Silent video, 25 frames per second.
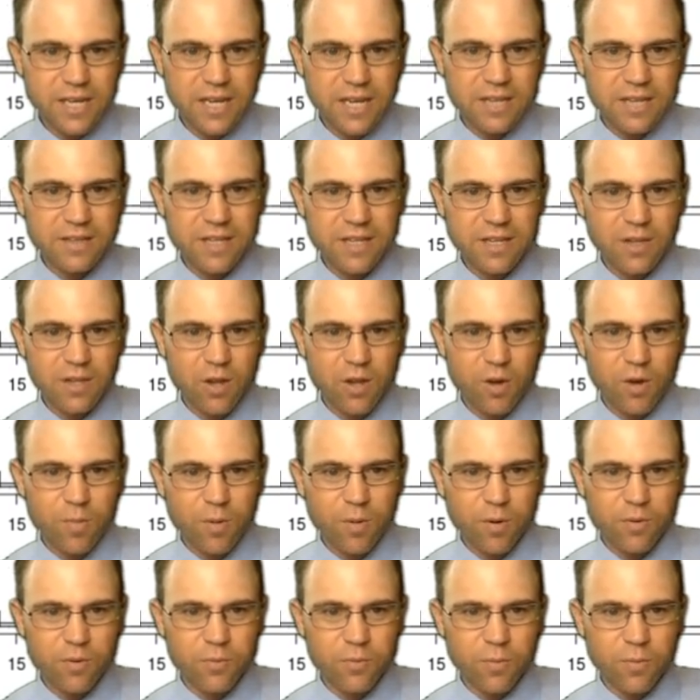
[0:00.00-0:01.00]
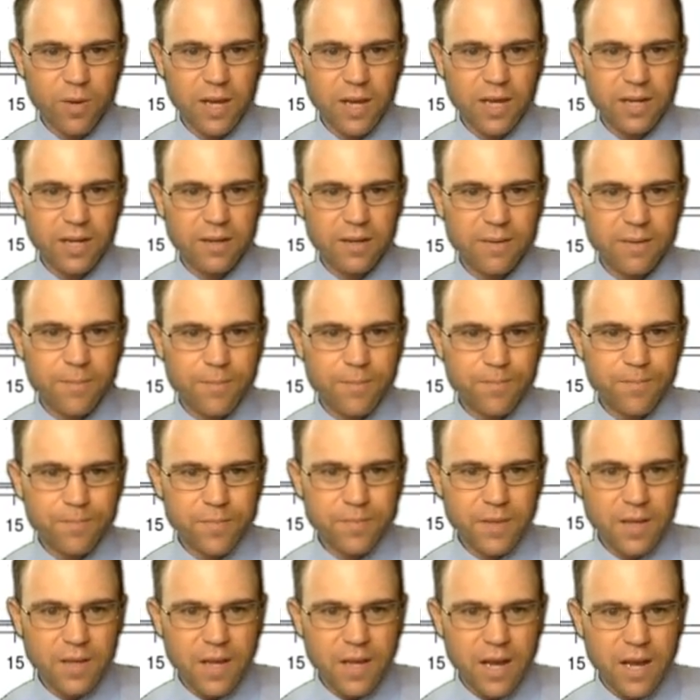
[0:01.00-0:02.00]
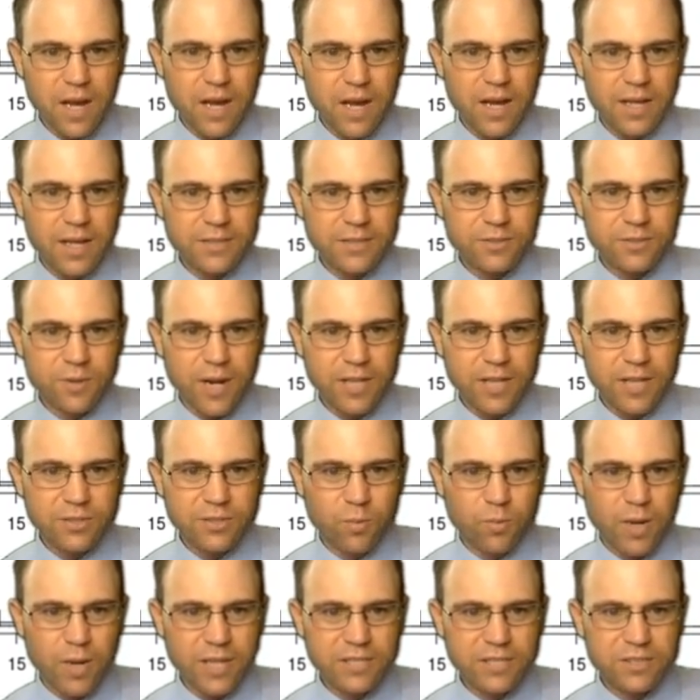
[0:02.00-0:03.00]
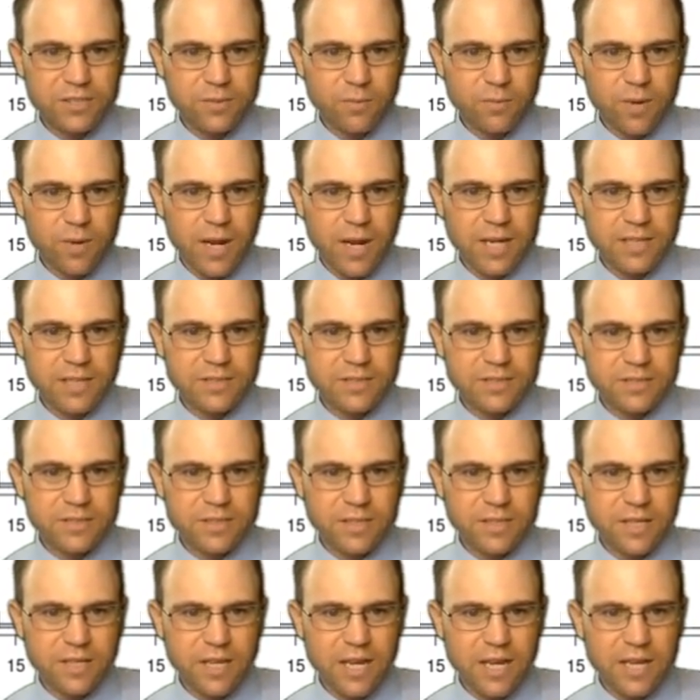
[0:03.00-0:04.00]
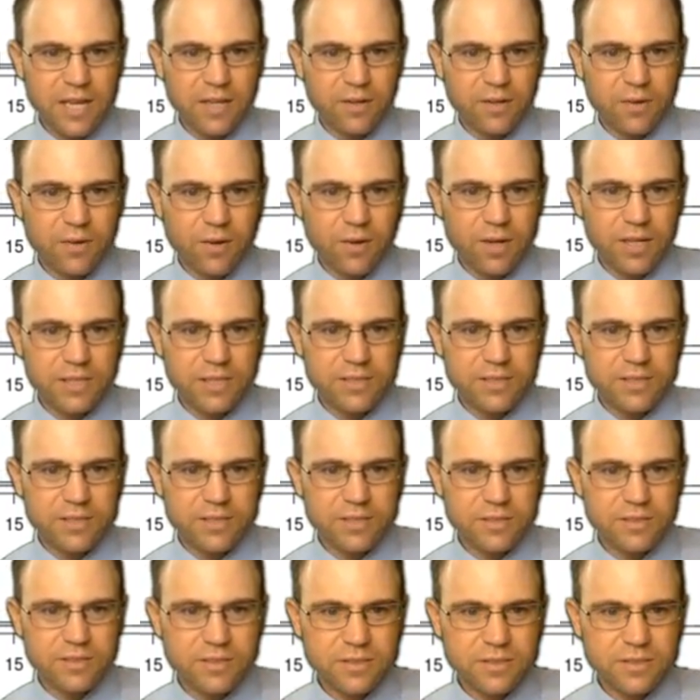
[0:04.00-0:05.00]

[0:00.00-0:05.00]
in the low birth weight. As graduation rates increase,